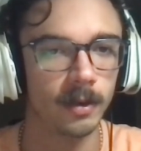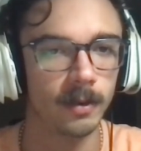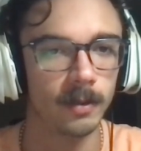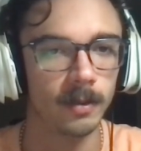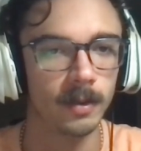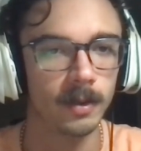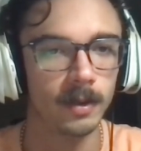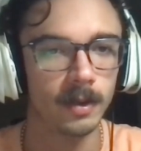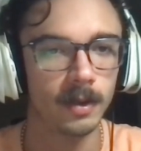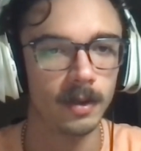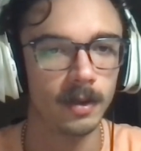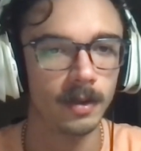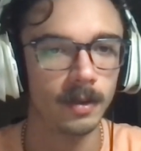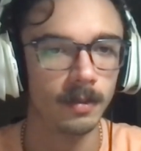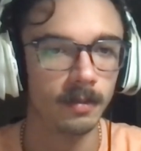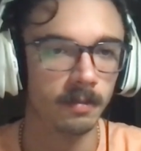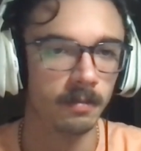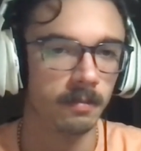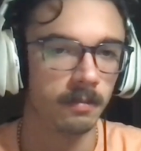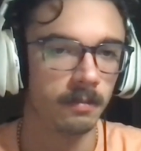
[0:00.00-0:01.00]
So
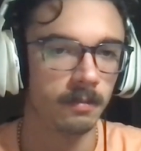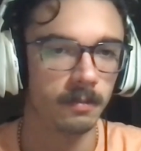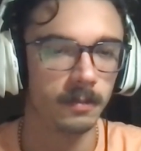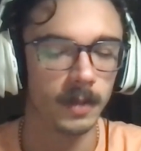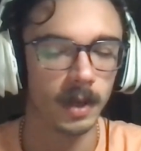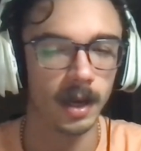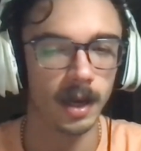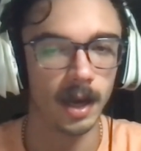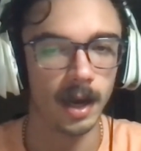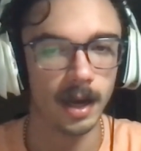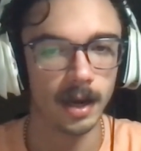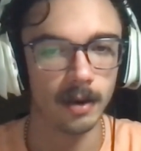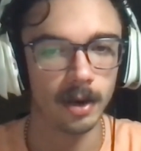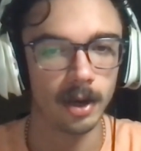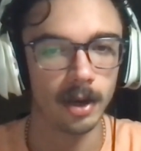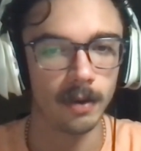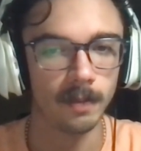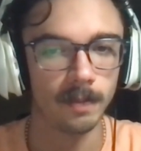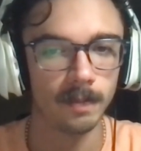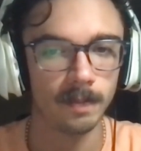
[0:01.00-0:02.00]
I don't
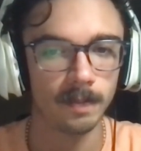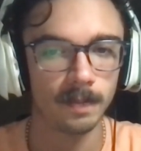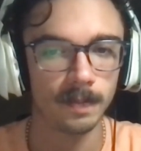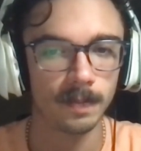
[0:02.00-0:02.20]
know.